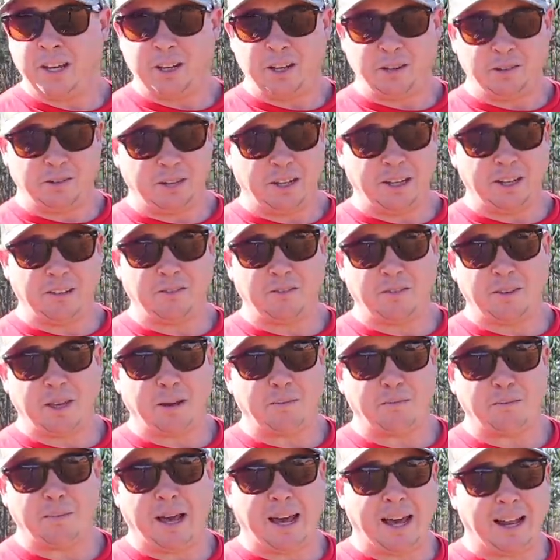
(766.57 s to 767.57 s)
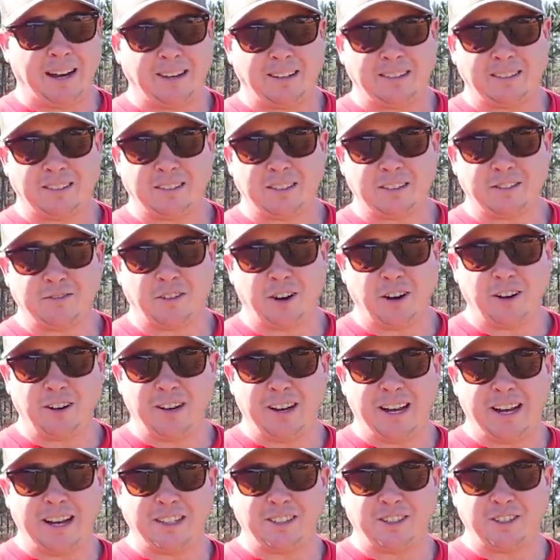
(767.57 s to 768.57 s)
You want to give them that balanced
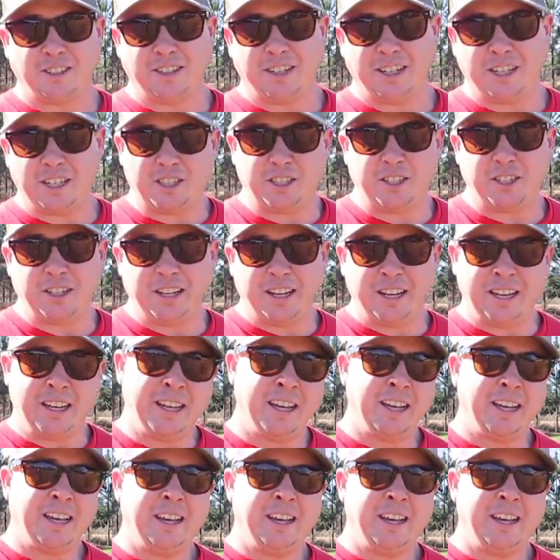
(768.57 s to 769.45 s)
fertilizer initially